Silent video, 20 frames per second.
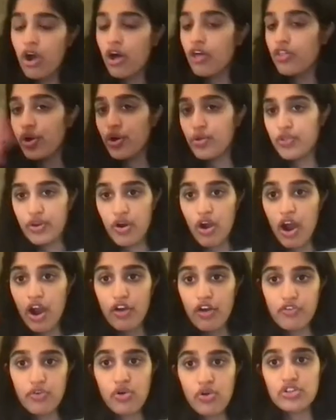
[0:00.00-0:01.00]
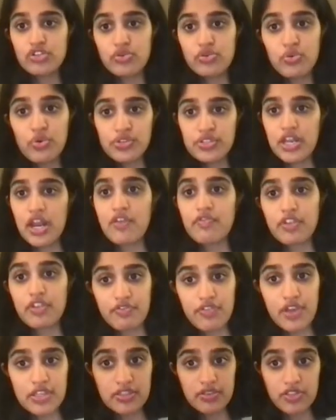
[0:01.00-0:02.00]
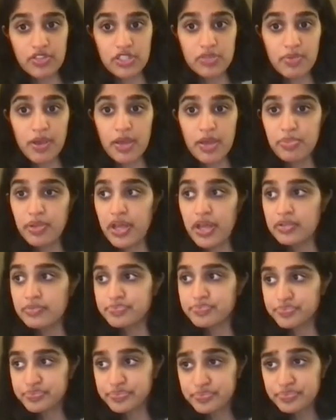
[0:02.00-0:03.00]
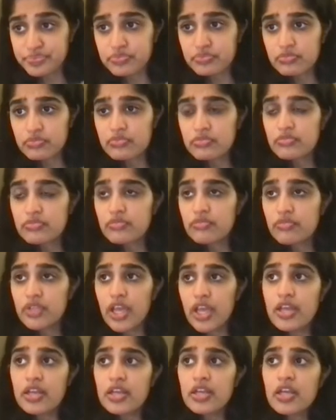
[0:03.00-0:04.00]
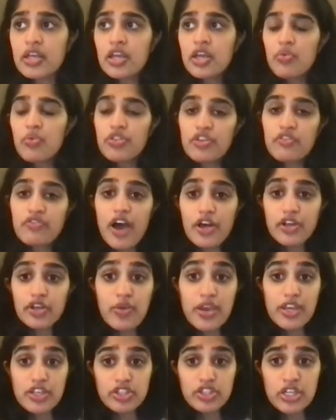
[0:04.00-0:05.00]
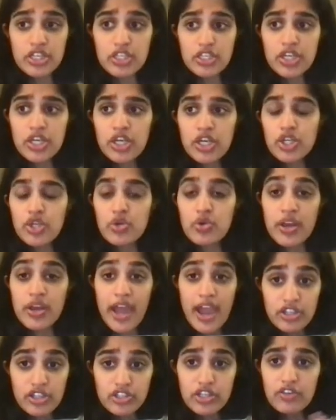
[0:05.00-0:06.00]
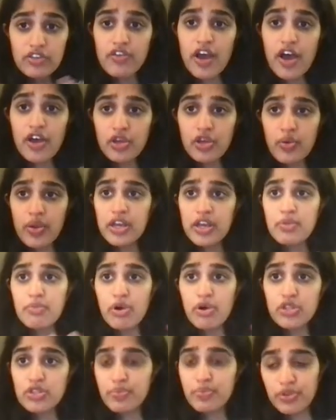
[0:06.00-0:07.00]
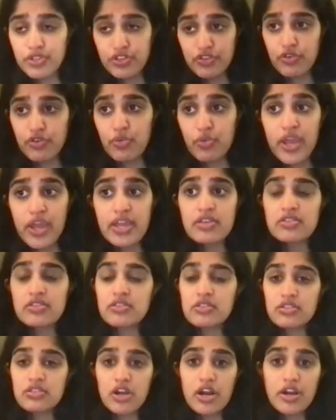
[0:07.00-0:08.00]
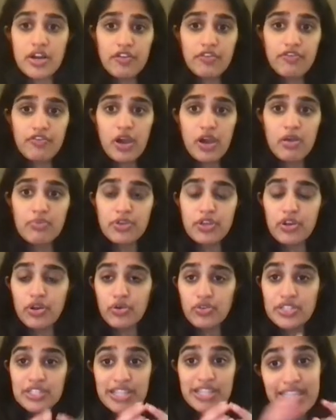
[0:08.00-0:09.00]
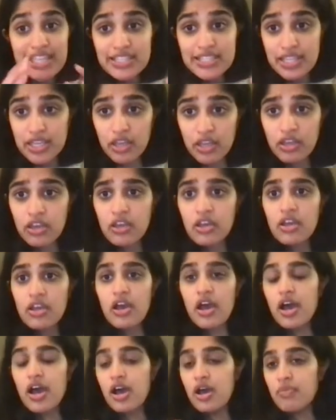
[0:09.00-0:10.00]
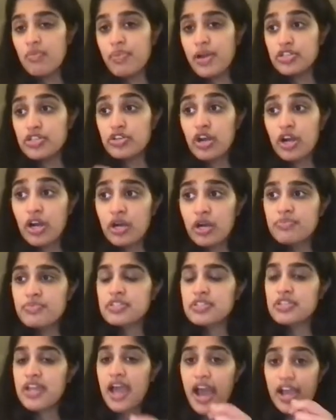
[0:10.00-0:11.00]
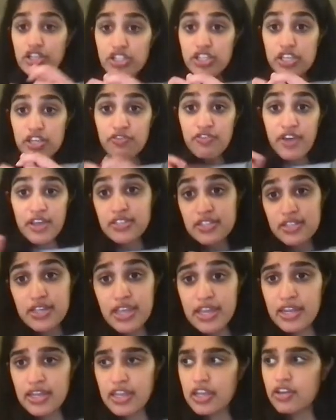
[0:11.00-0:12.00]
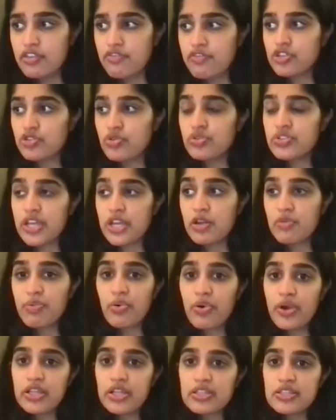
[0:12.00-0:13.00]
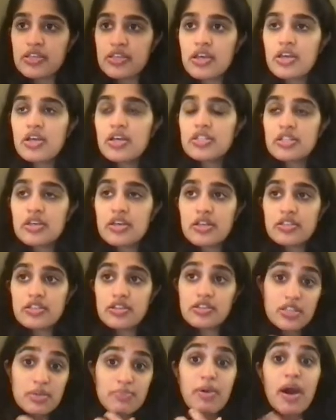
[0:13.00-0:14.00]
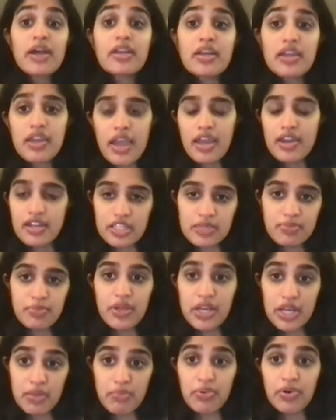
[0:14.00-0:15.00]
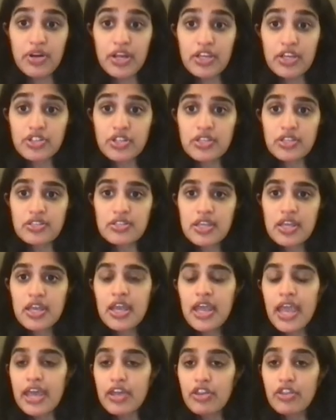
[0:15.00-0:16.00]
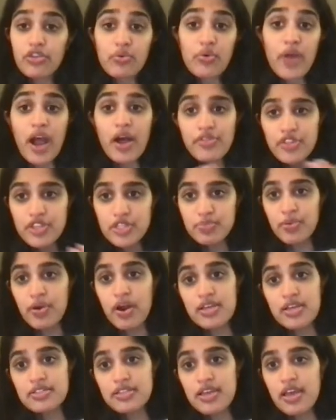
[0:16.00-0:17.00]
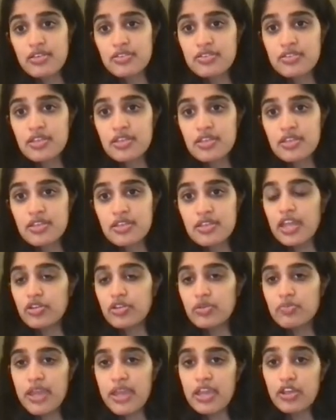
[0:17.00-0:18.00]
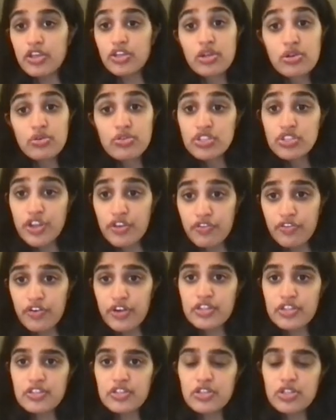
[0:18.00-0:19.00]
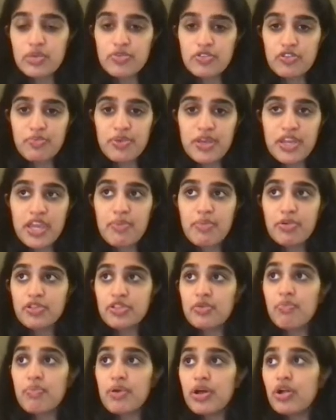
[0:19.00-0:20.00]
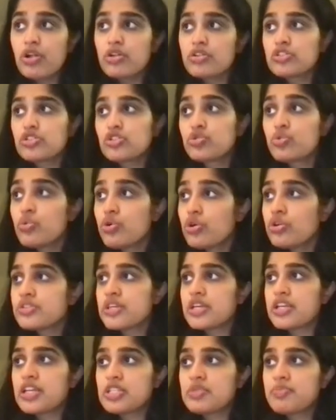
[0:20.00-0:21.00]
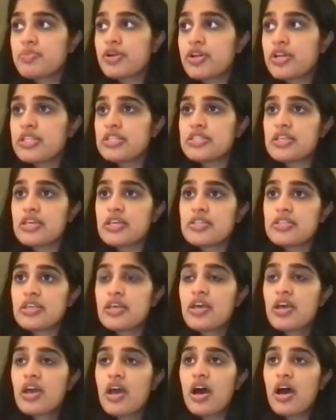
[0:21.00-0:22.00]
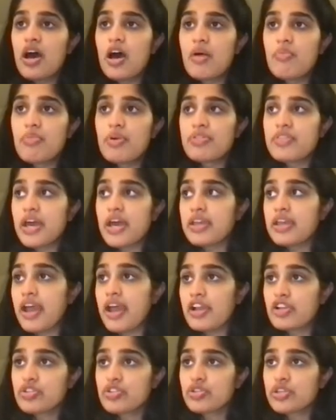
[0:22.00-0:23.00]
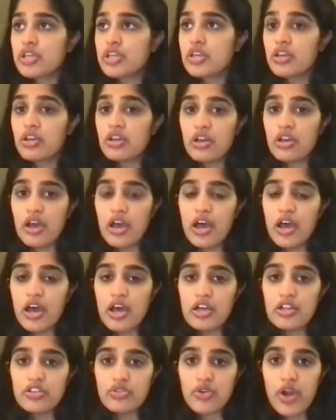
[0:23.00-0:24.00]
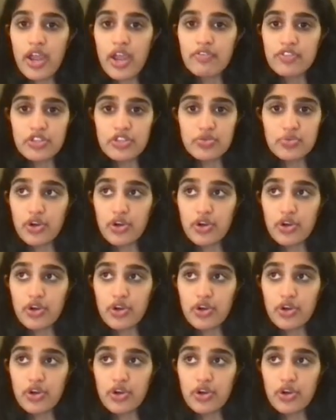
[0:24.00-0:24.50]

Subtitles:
although there are, of course, tools at every phase of this pipeline. And with evaluation, you can actually evaluate in multiple different ways, starting from, you know, slicing by terms to actually investigating individual data points to debugging and explaining predictions. And throughout this process, it could make a huge difference in terms of being able to build tools and experiences that can actually drive this